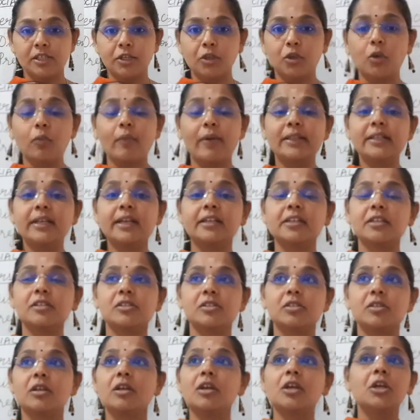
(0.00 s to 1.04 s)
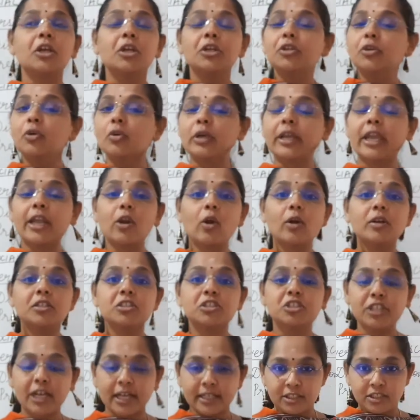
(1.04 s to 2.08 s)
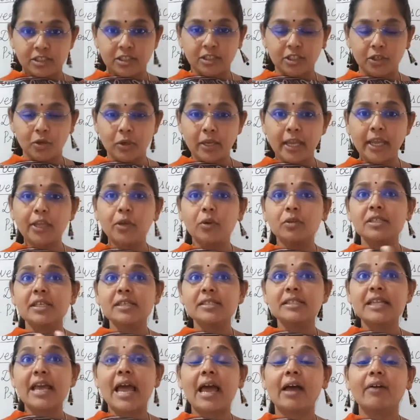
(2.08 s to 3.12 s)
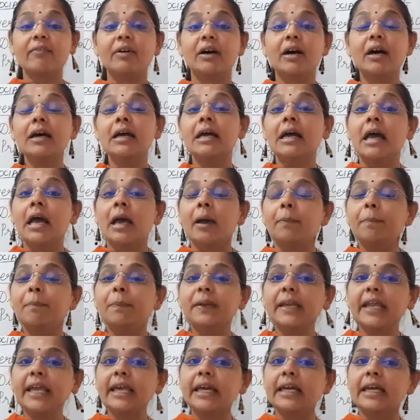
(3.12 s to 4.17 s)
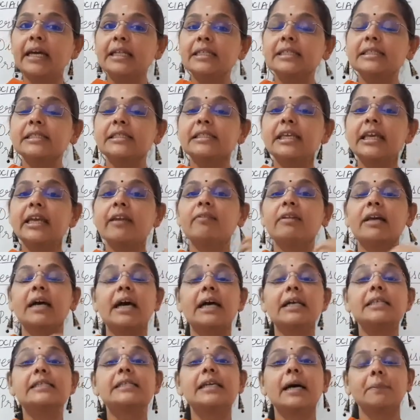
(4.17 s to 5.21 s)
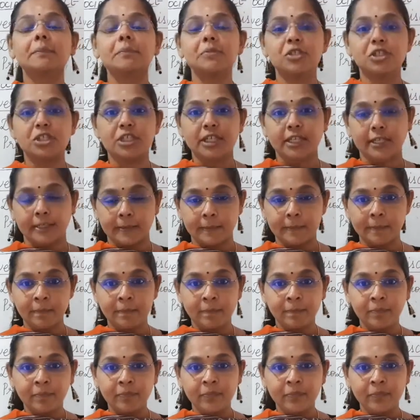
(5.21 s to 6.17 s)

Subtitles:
Whether it is, you cannot judge. Okay, you just have a preconceived assumption.